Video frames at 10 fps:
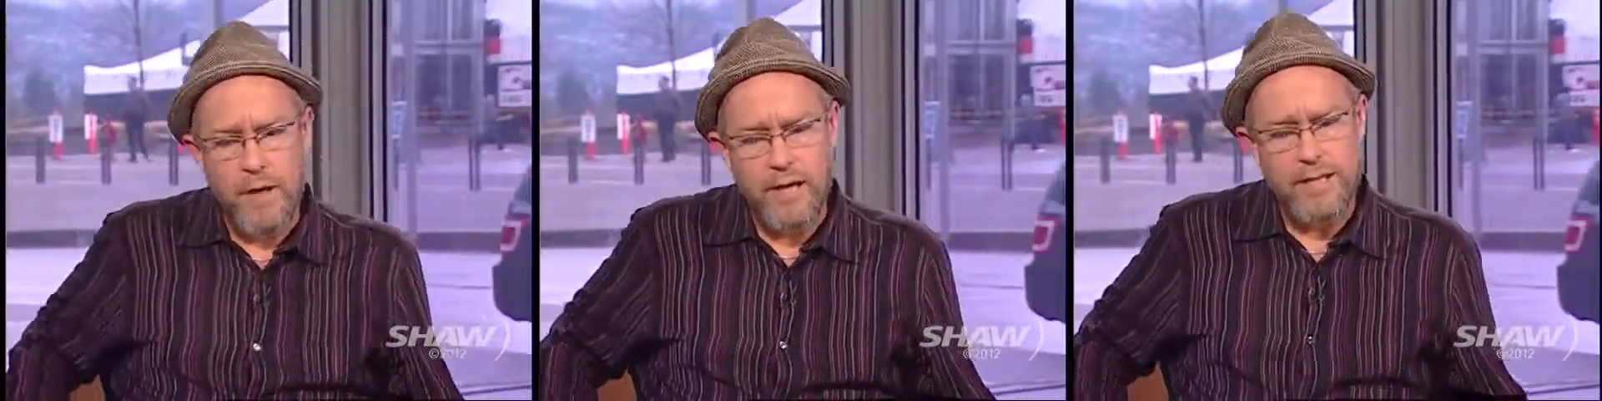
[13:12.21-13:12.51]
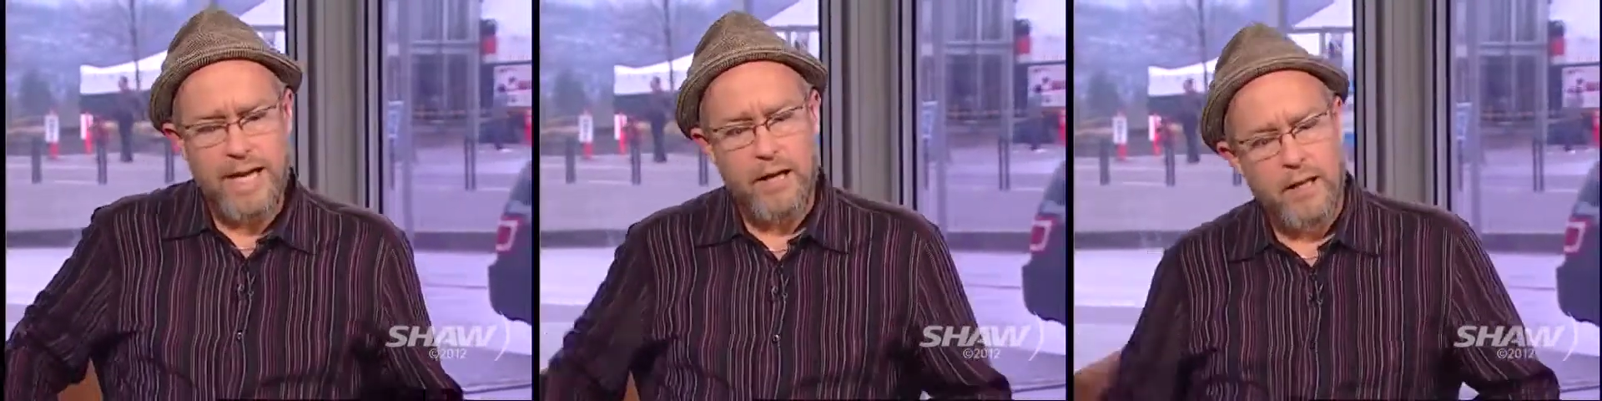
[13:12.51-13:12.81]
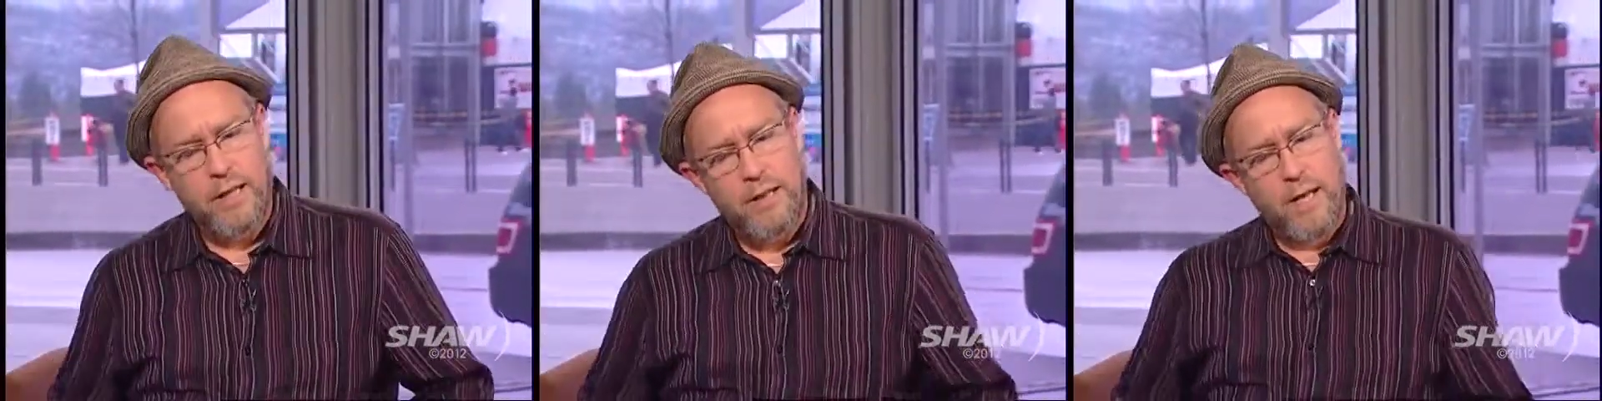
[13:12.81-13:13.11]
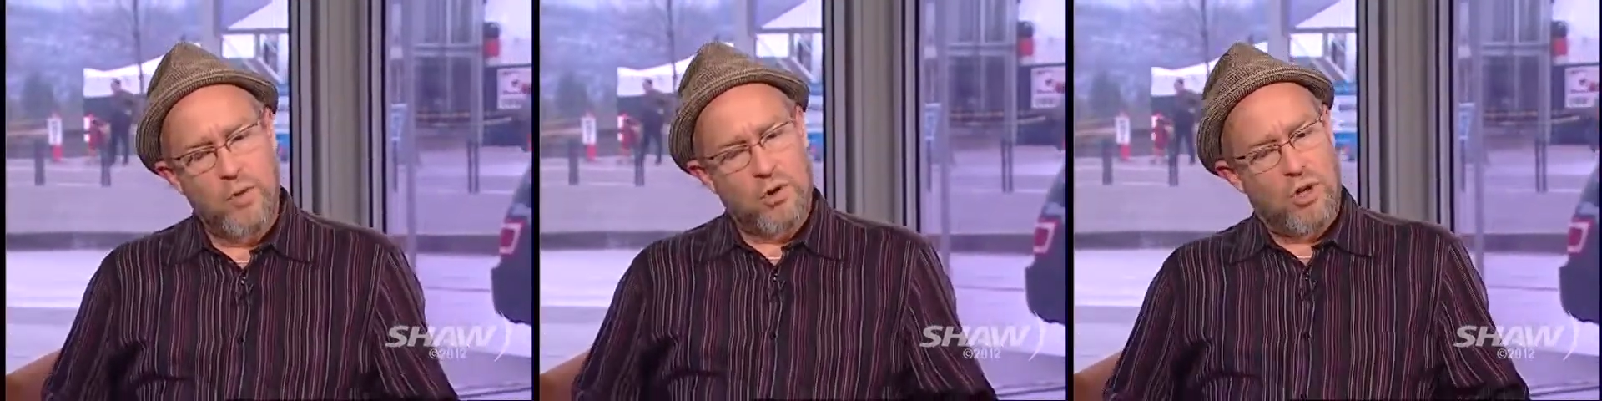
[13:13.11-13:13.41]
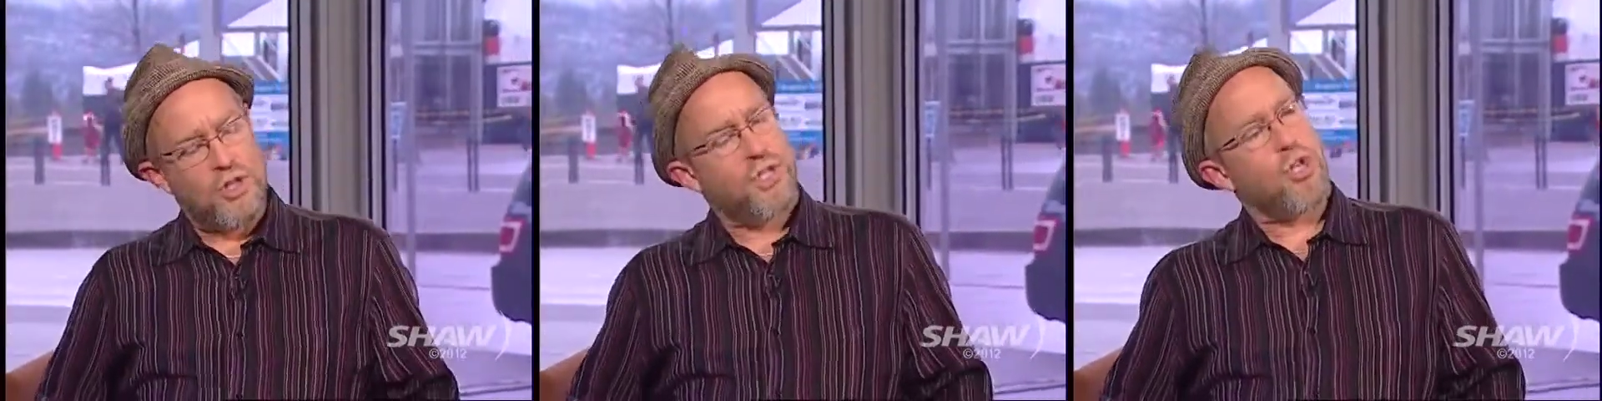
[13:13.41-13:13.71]
Italian label
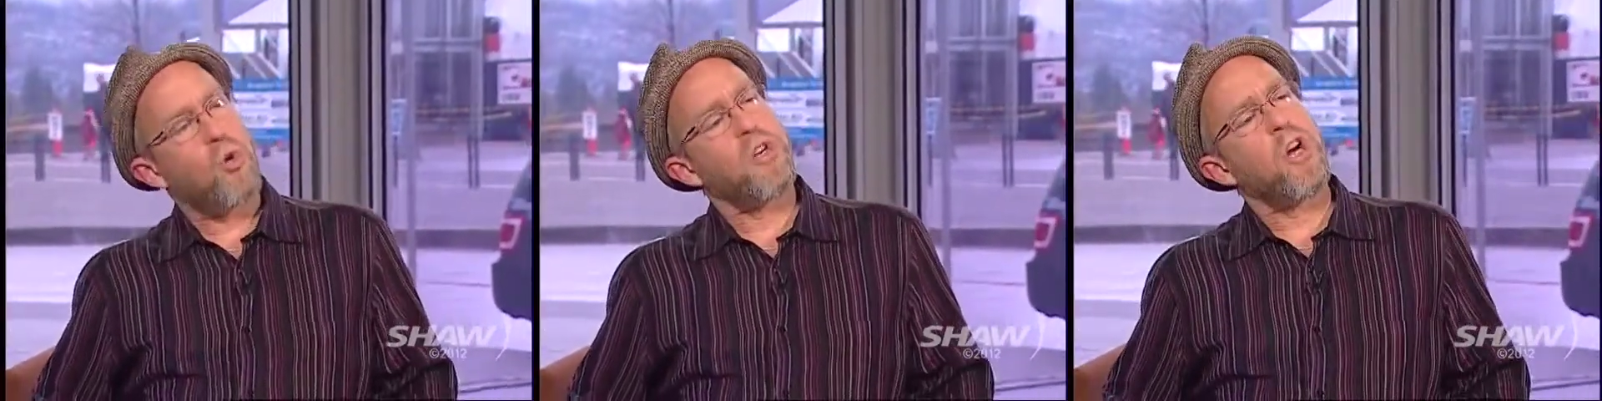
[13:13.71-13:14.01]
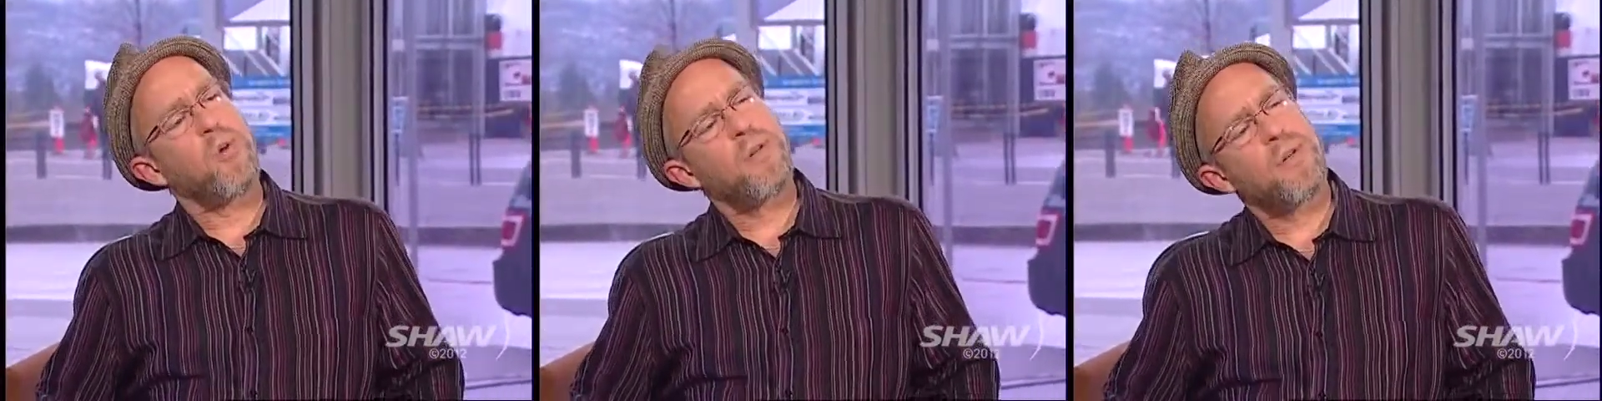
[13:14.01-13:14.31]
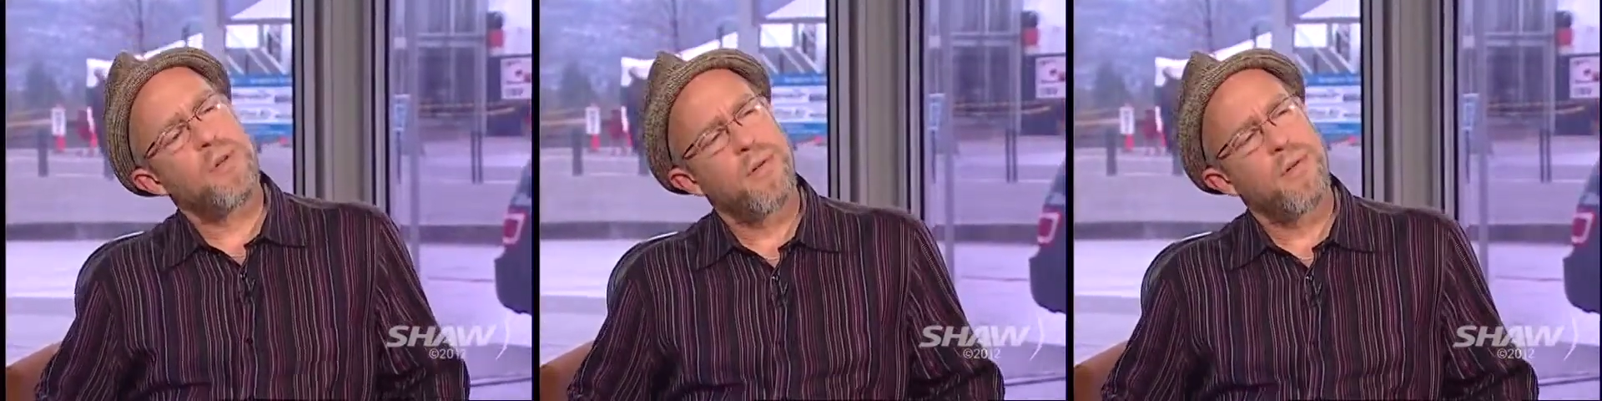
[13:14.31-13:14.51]
called Soul Note,